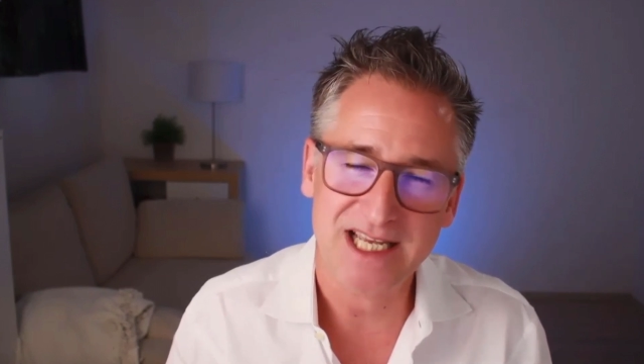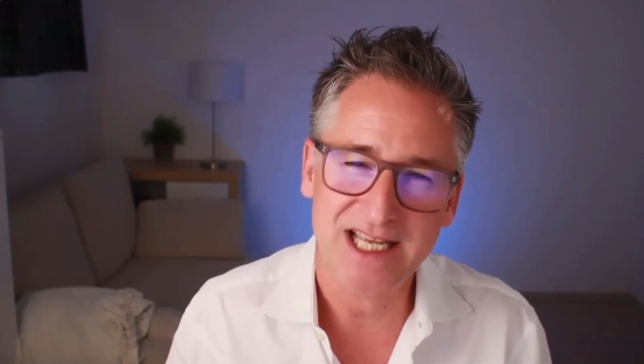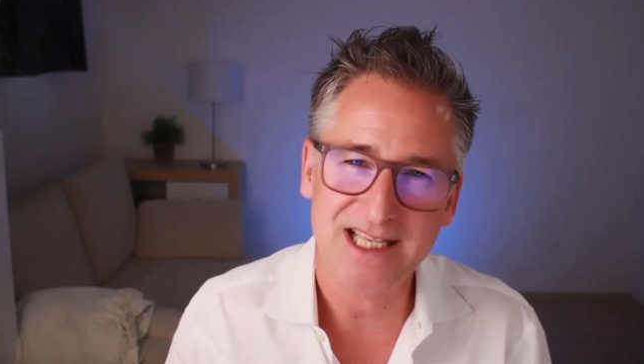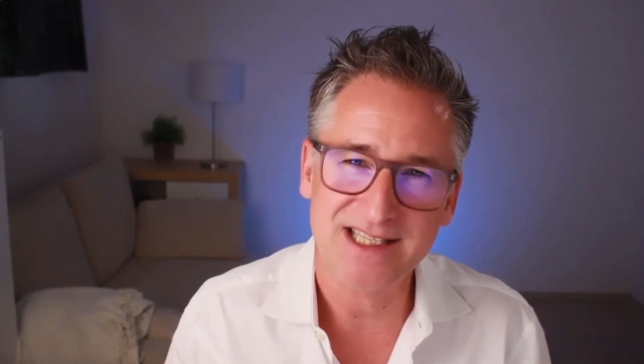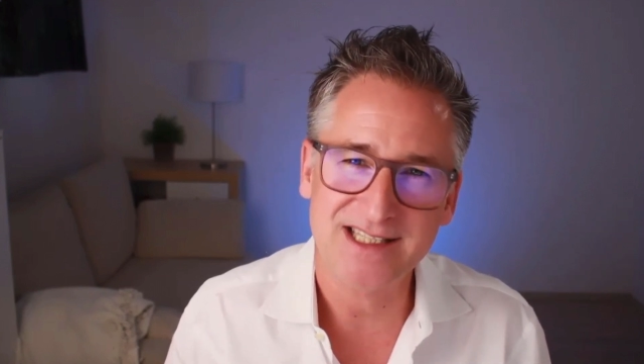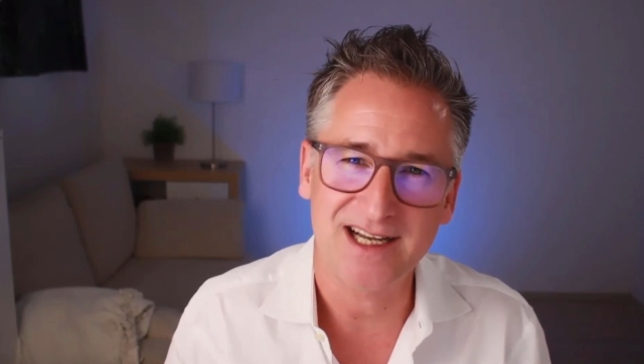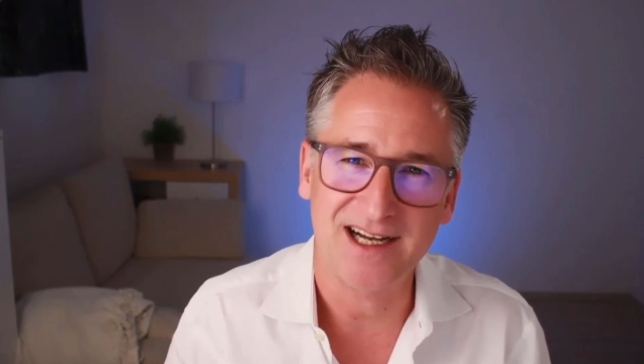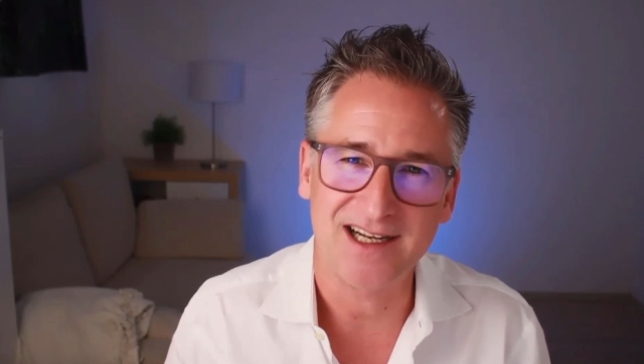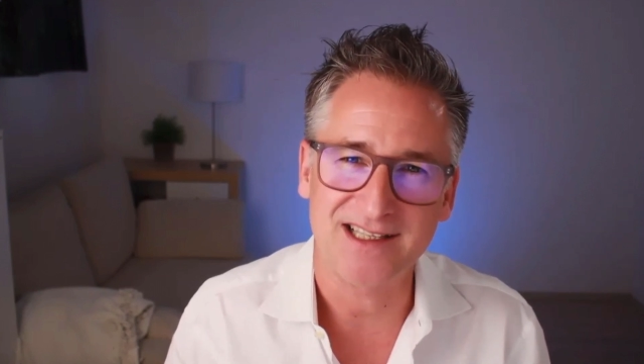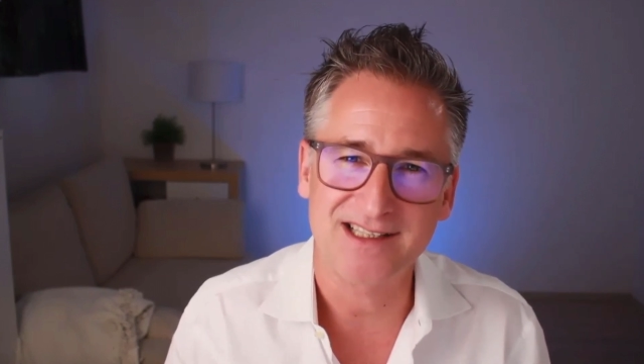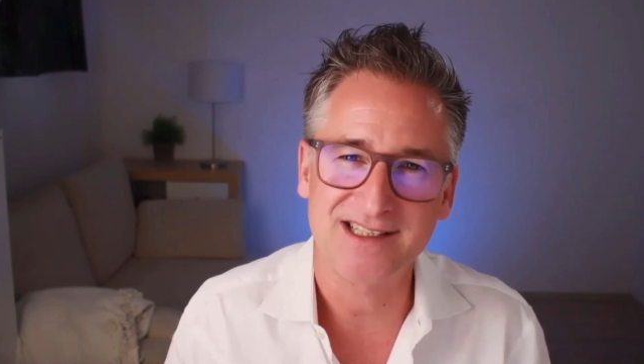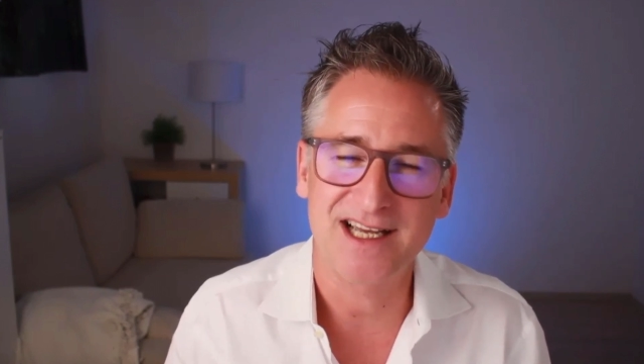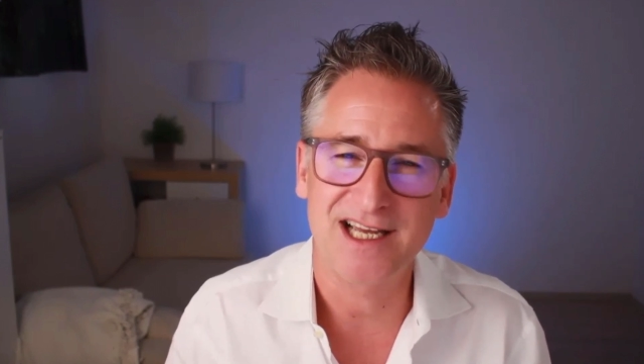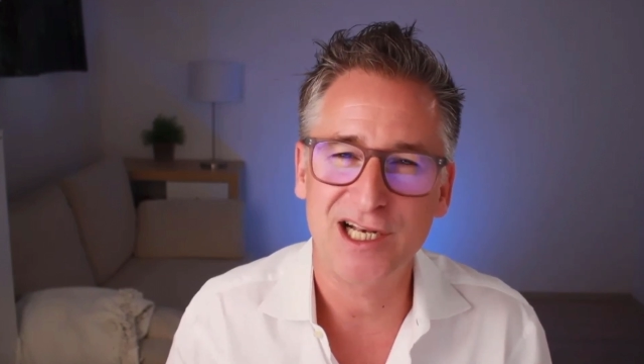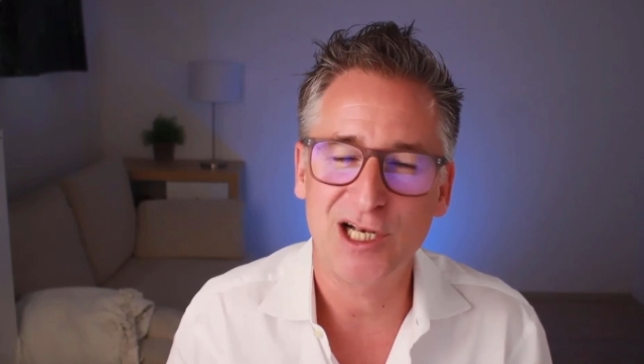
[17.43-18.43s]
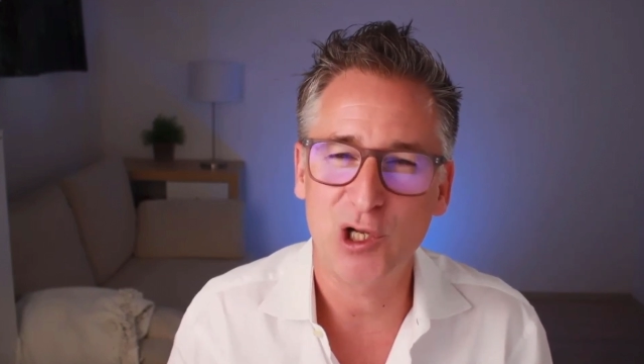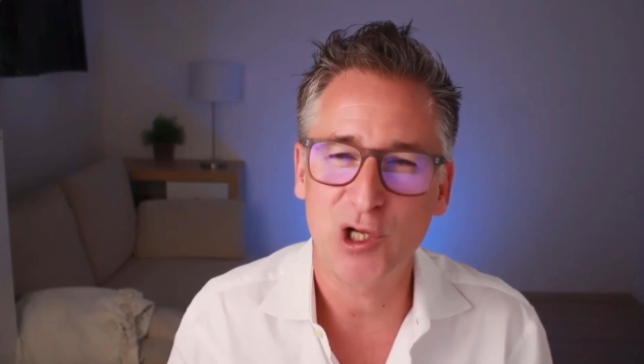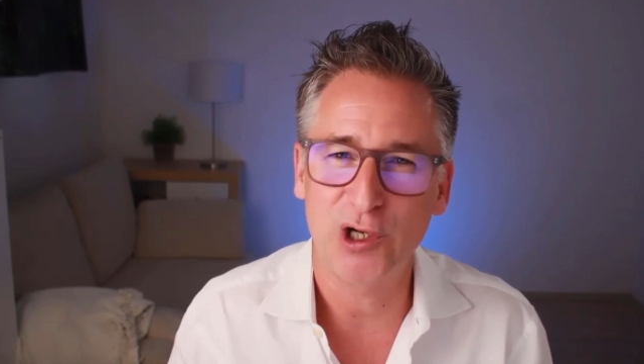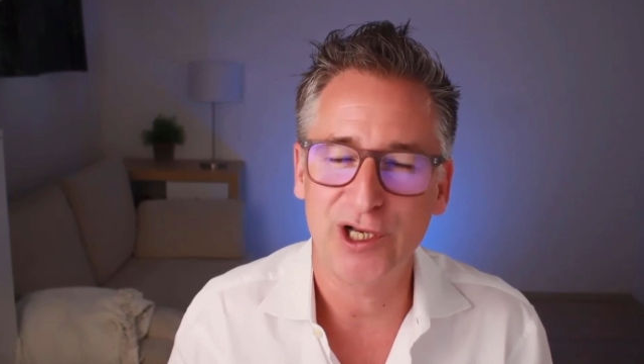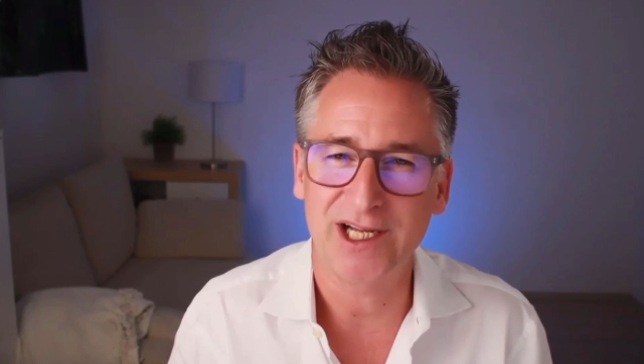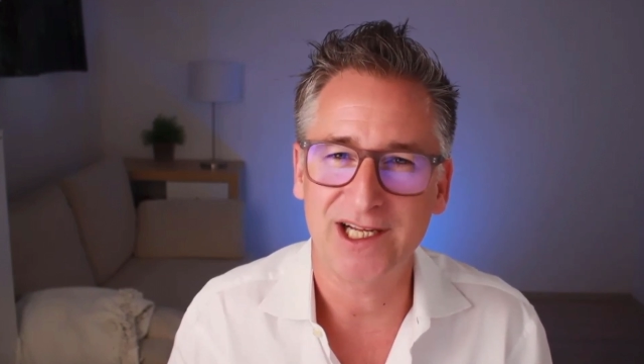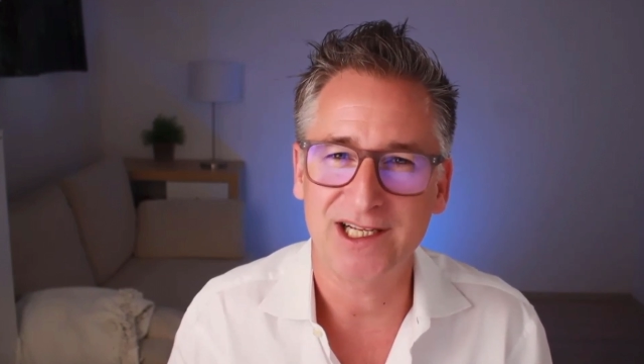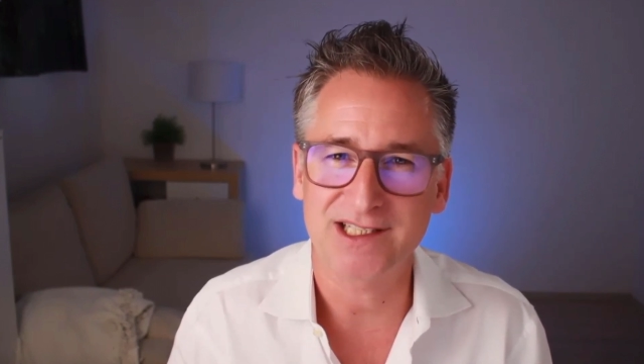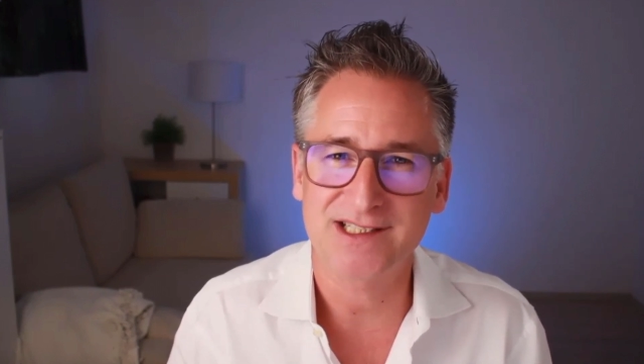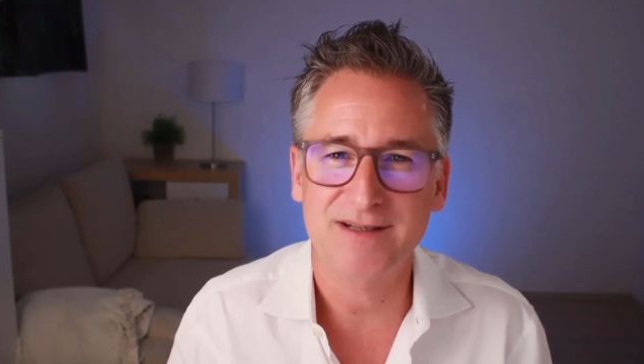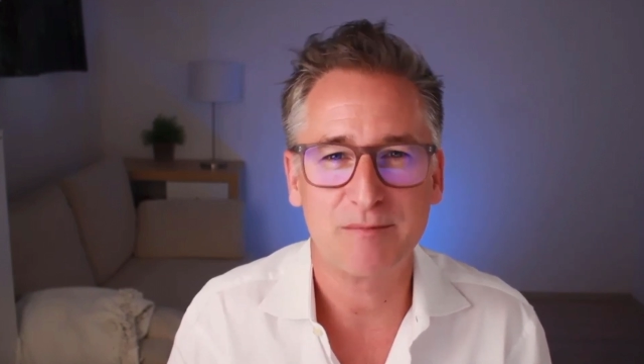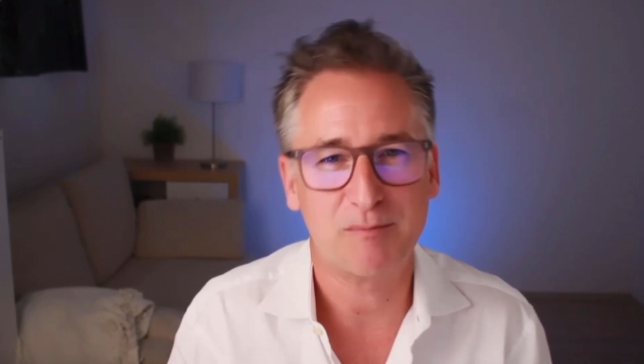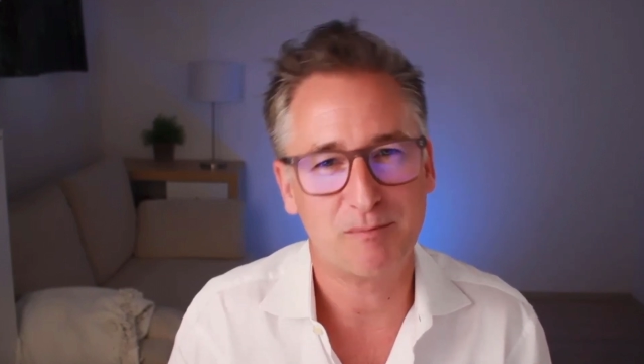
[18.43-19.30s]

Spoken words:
insights, and learnings.